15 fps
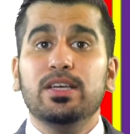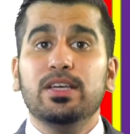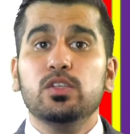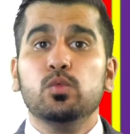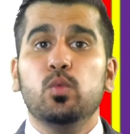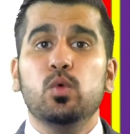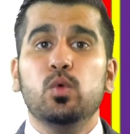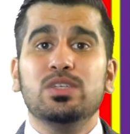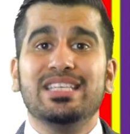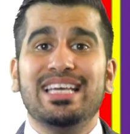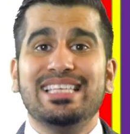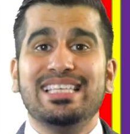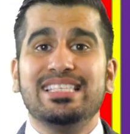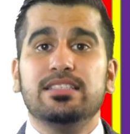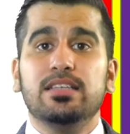Because water
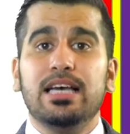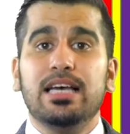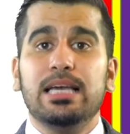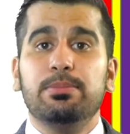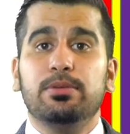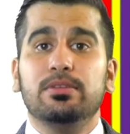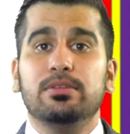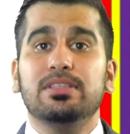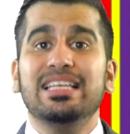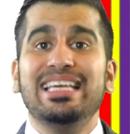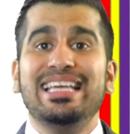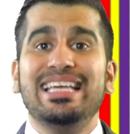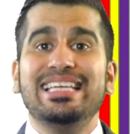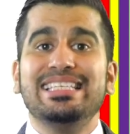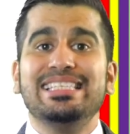is a dipole,
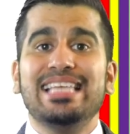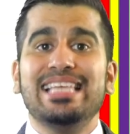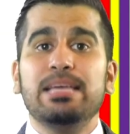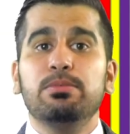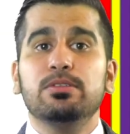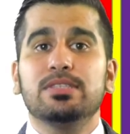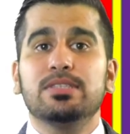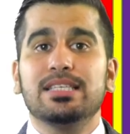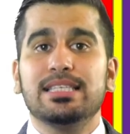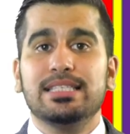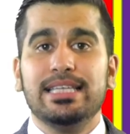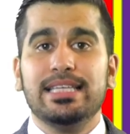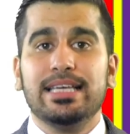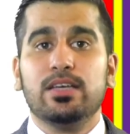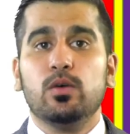it is able to
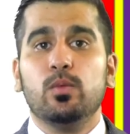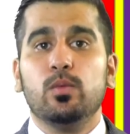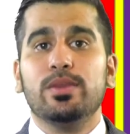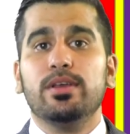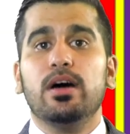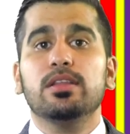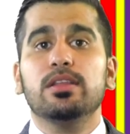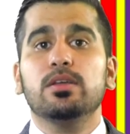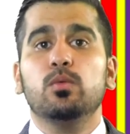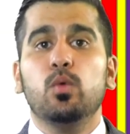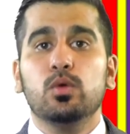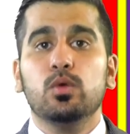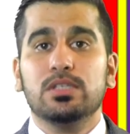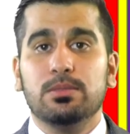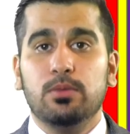stick with other
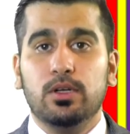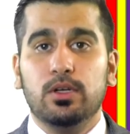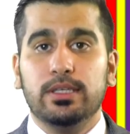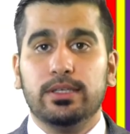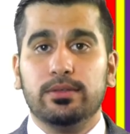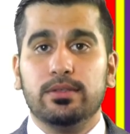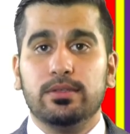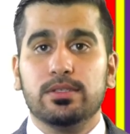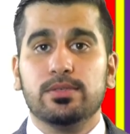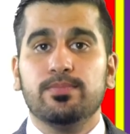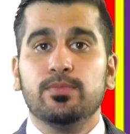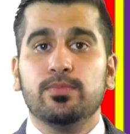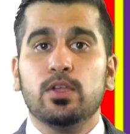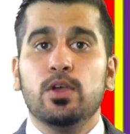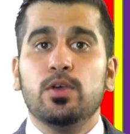water molecules
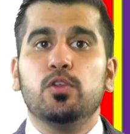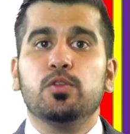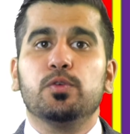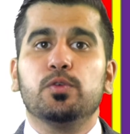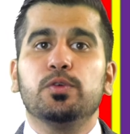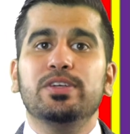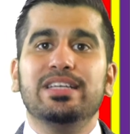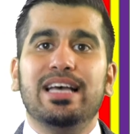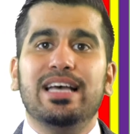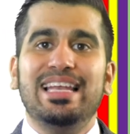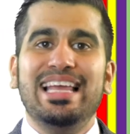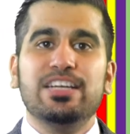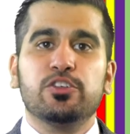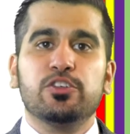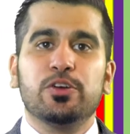through an
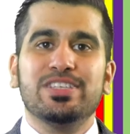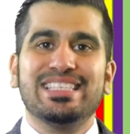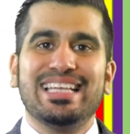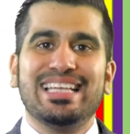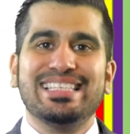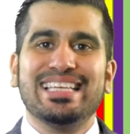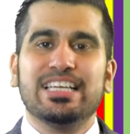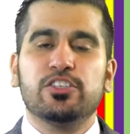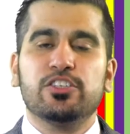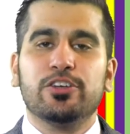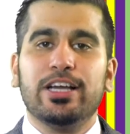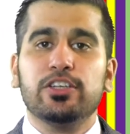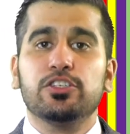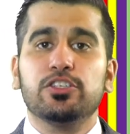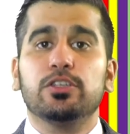electrostatic
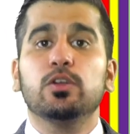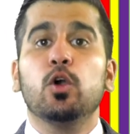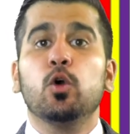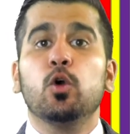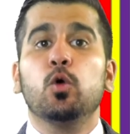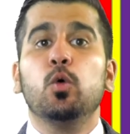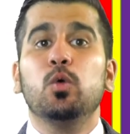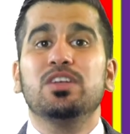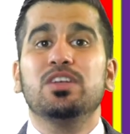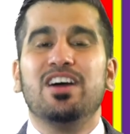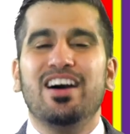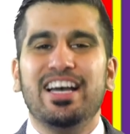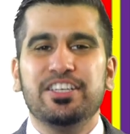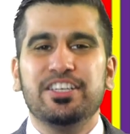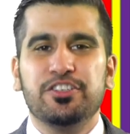attraction called a
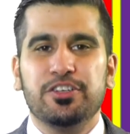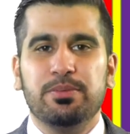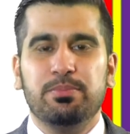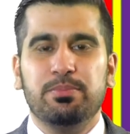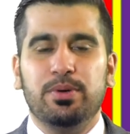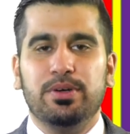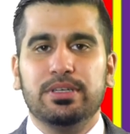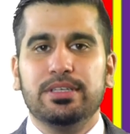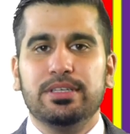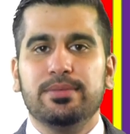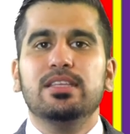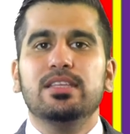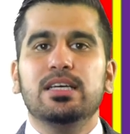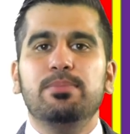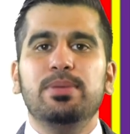hydrogen bond.
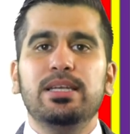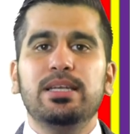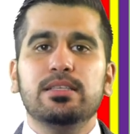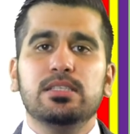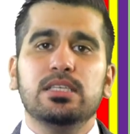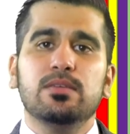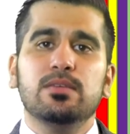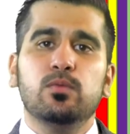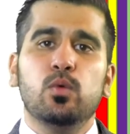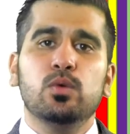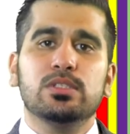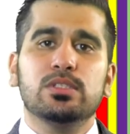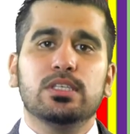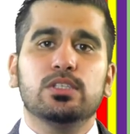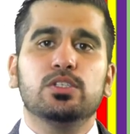The ability of
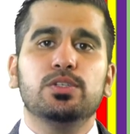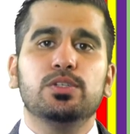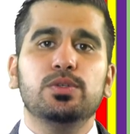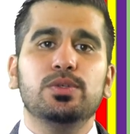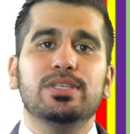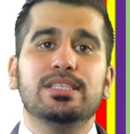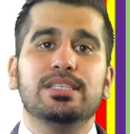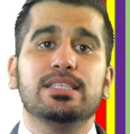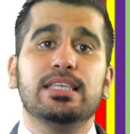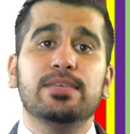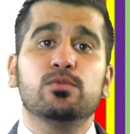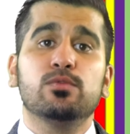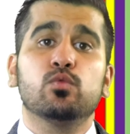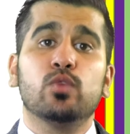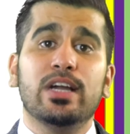water to do this
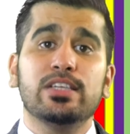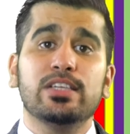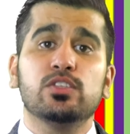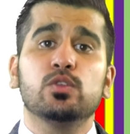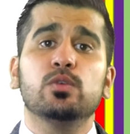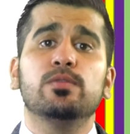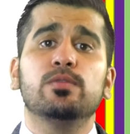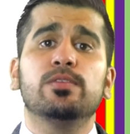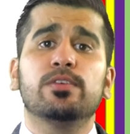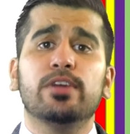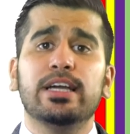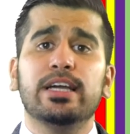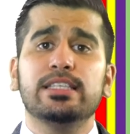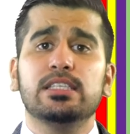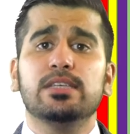gives rise to a
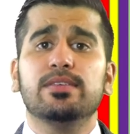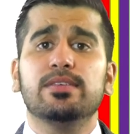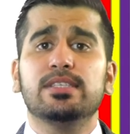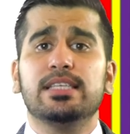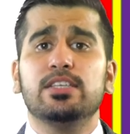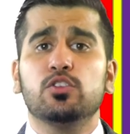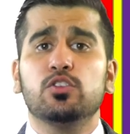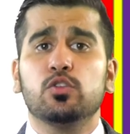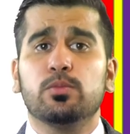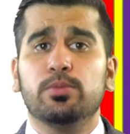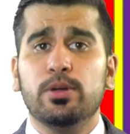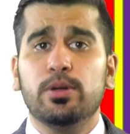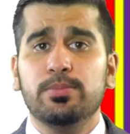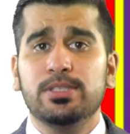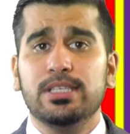variety of essential
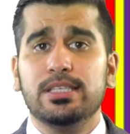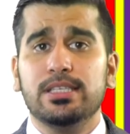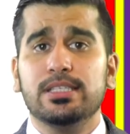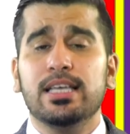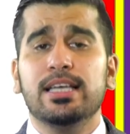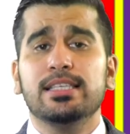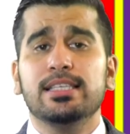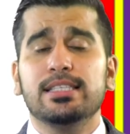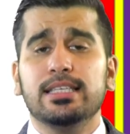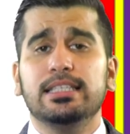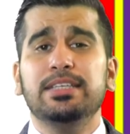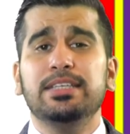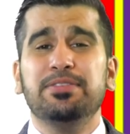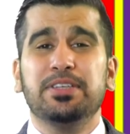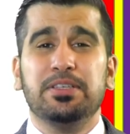properties
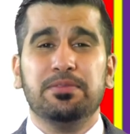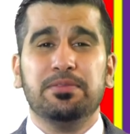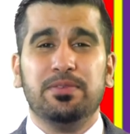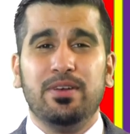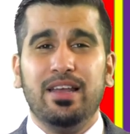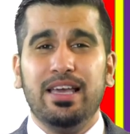significant for